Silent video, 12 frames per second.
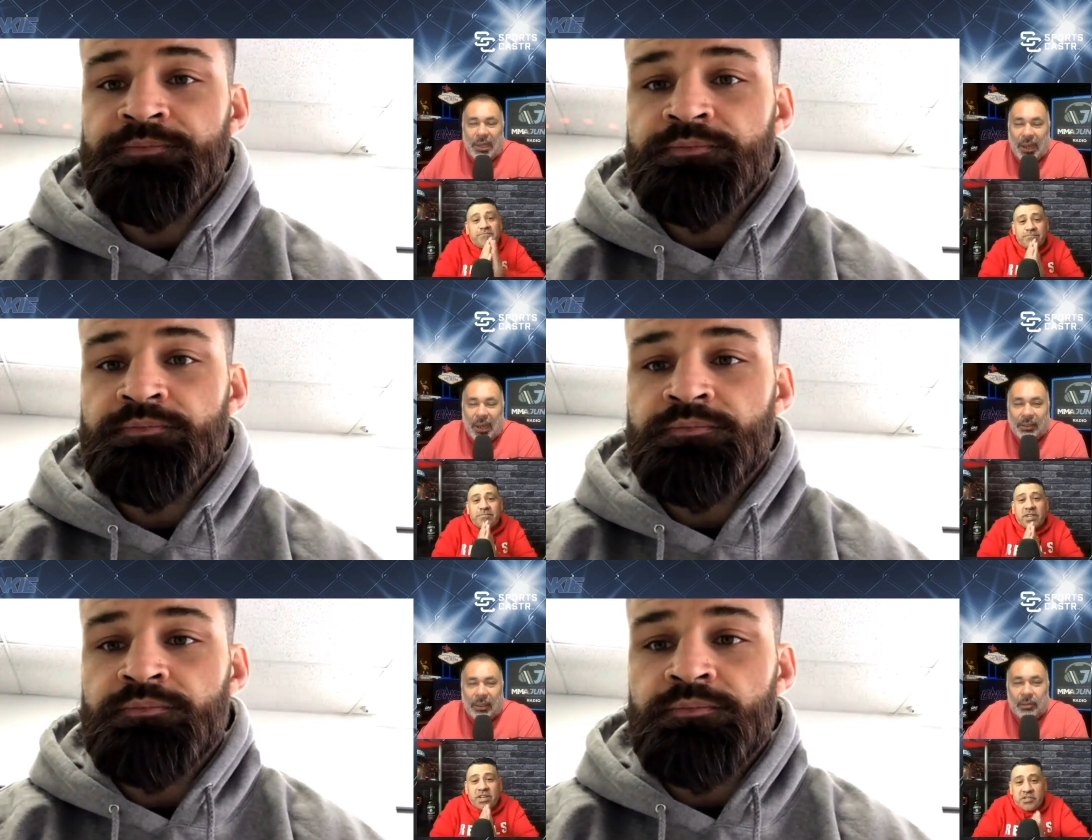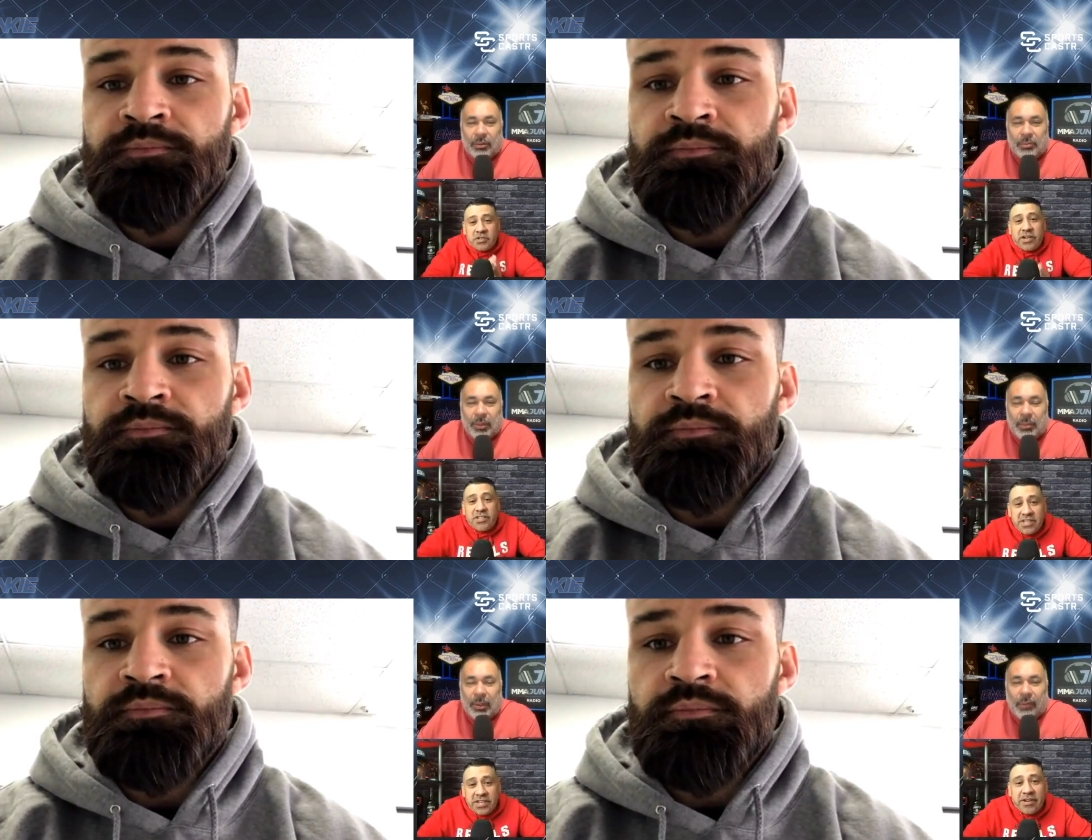Speaker 1: Yeah, I thought it
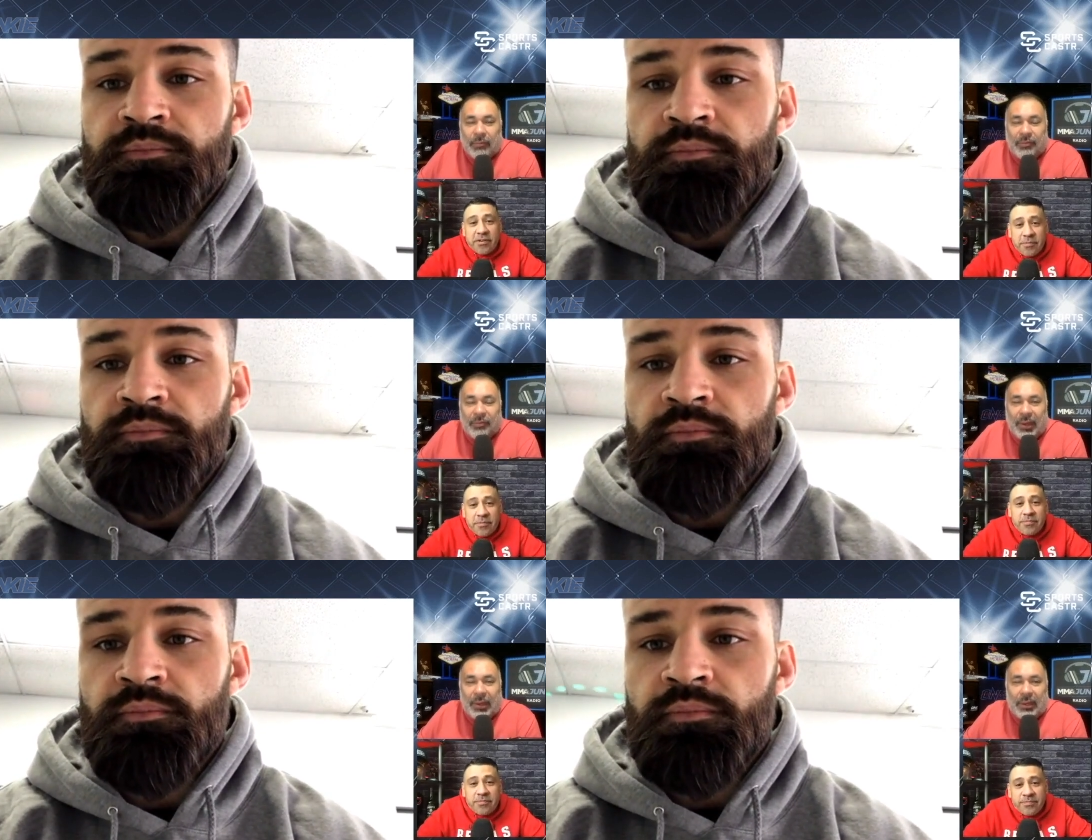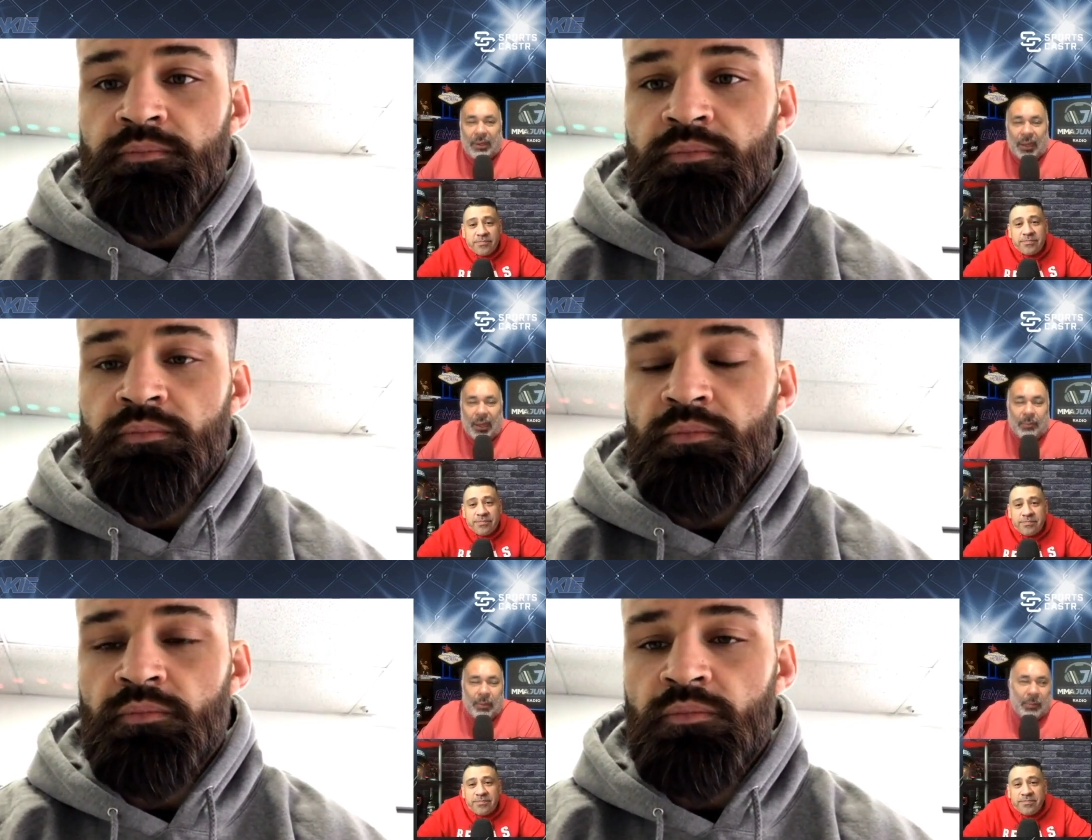was maybe up for fight of the
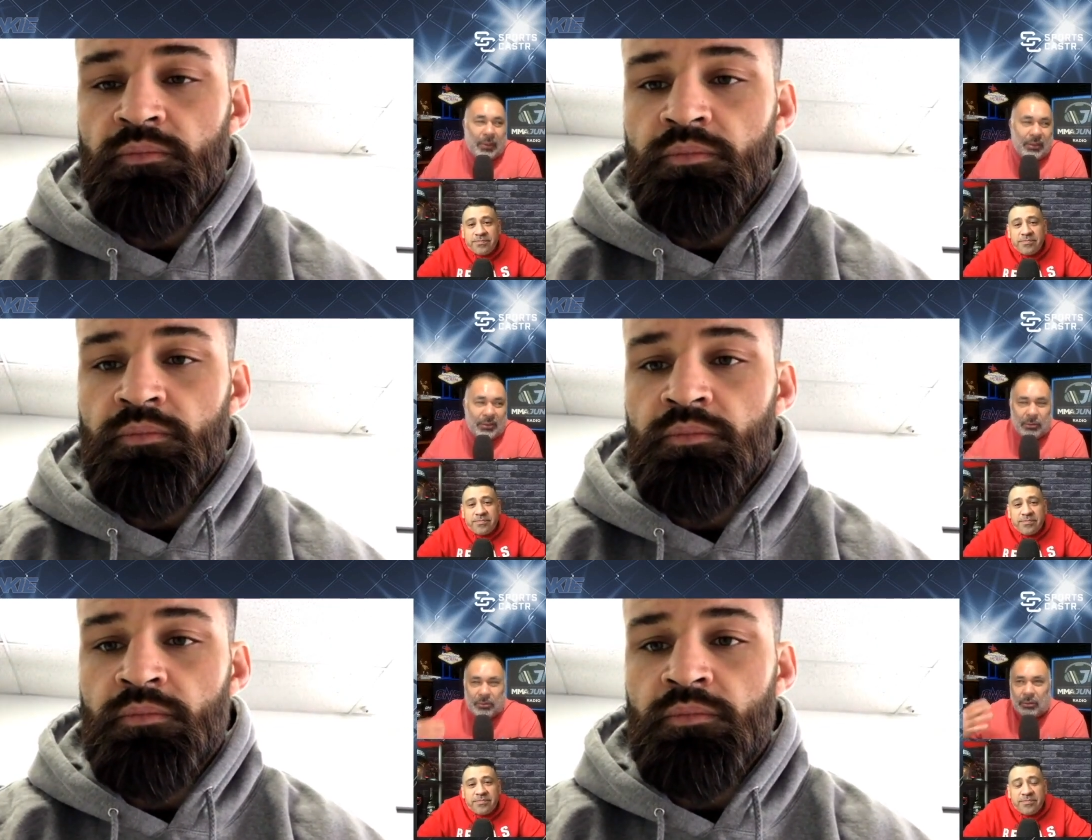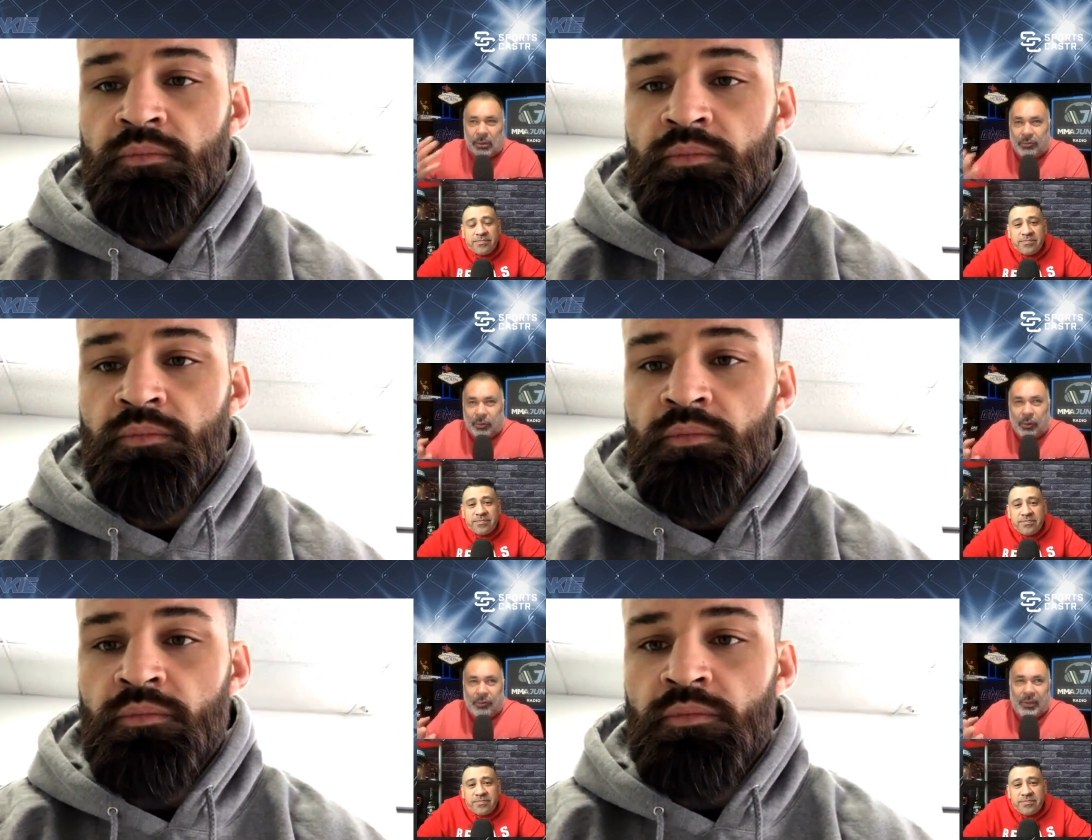night. But because there was only
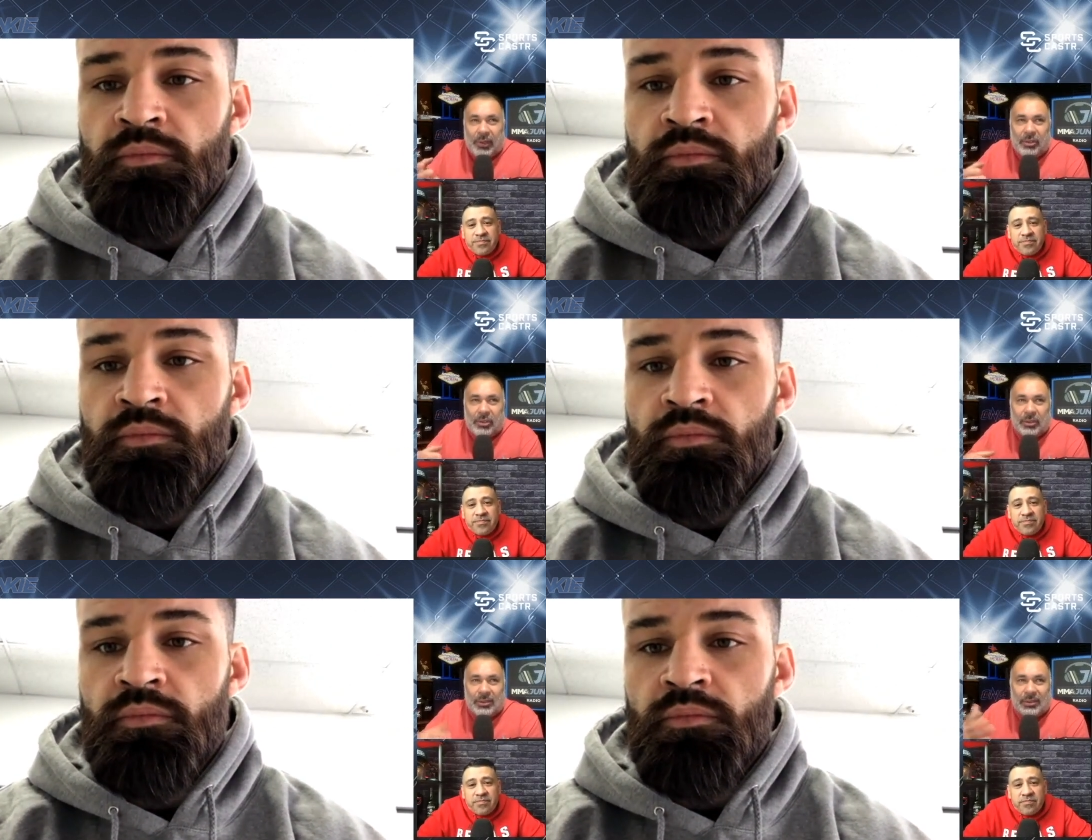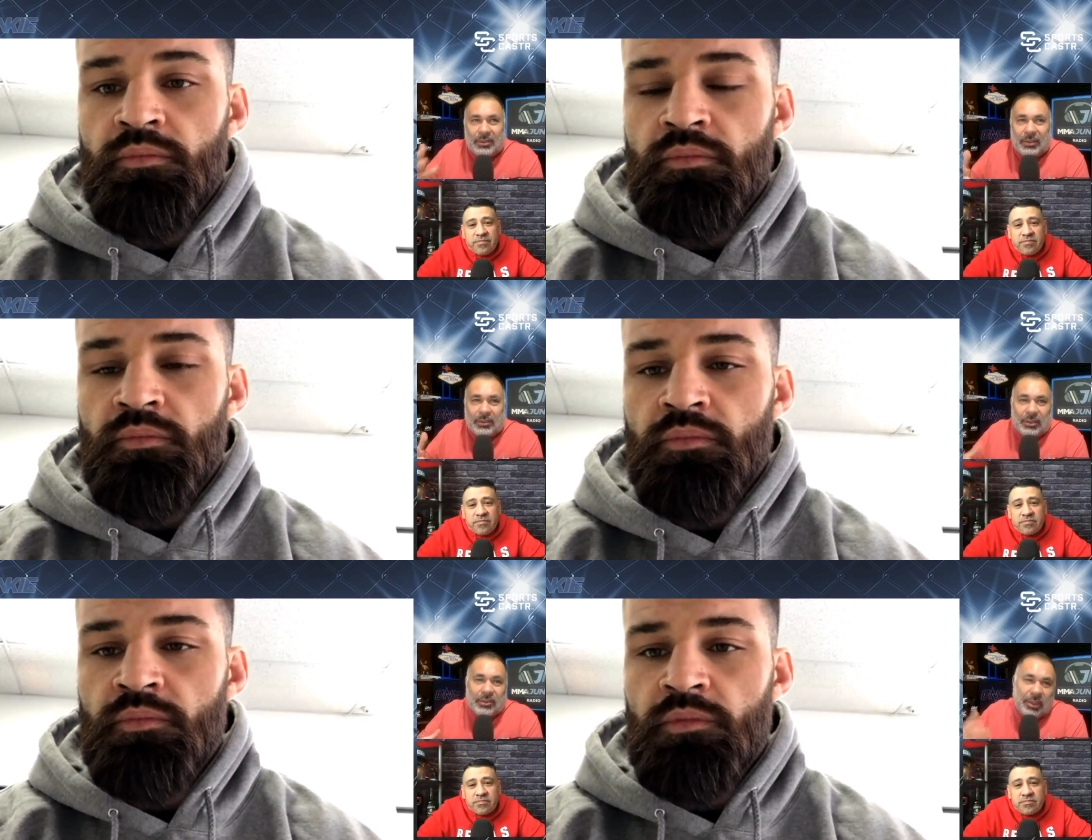four finishes and
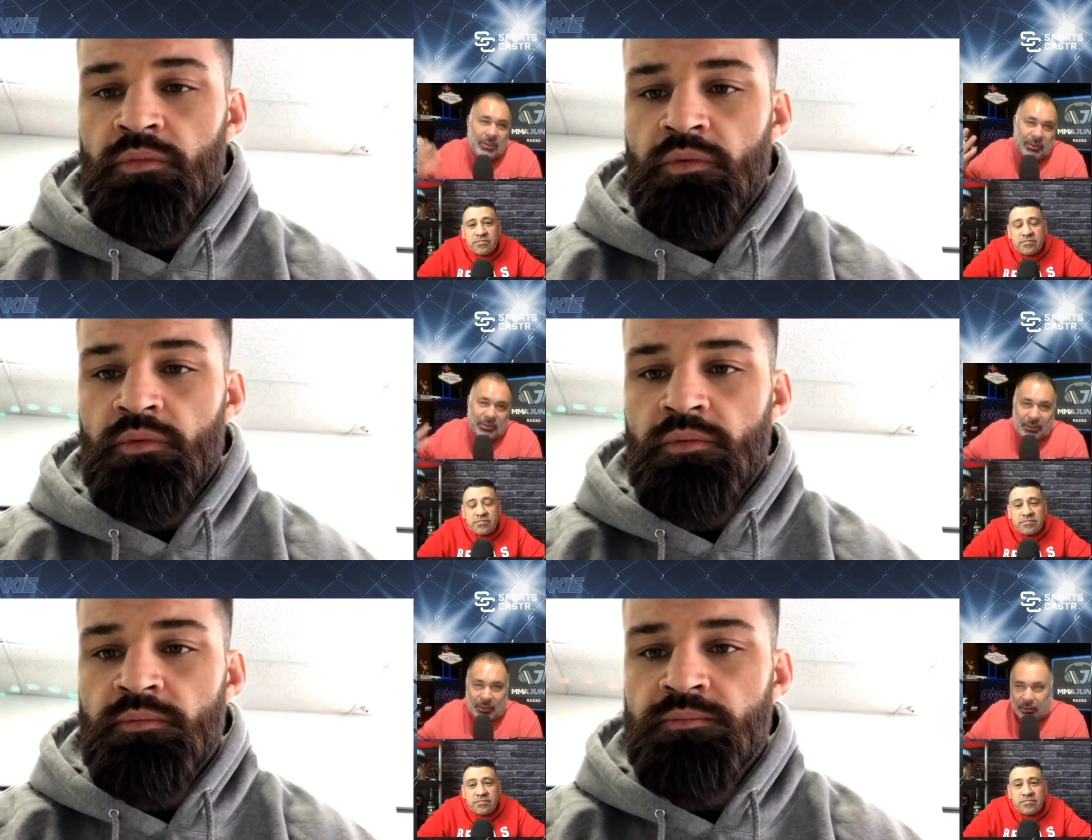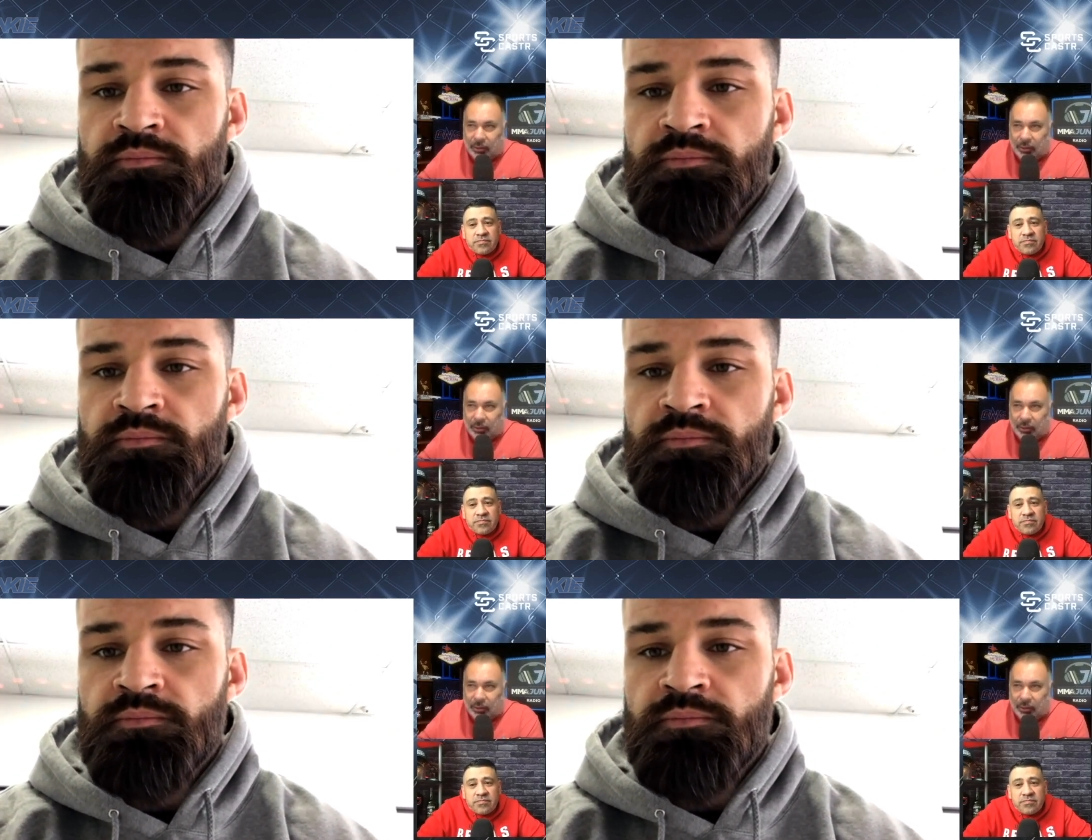six decisions, I